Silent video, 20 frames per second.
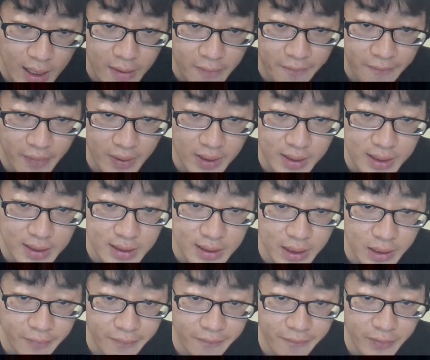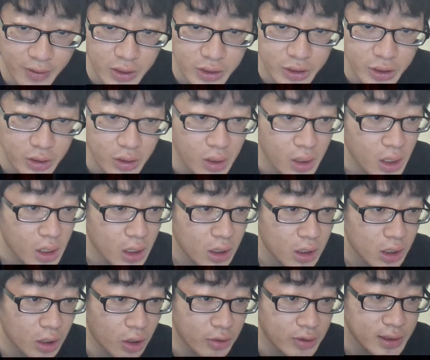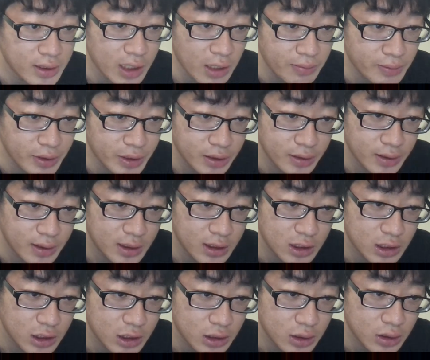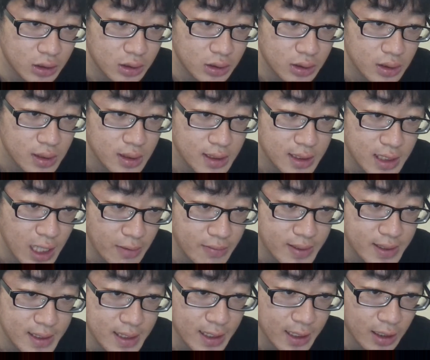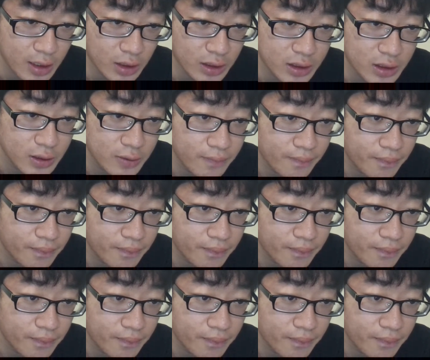invented a feature called stamp strikers,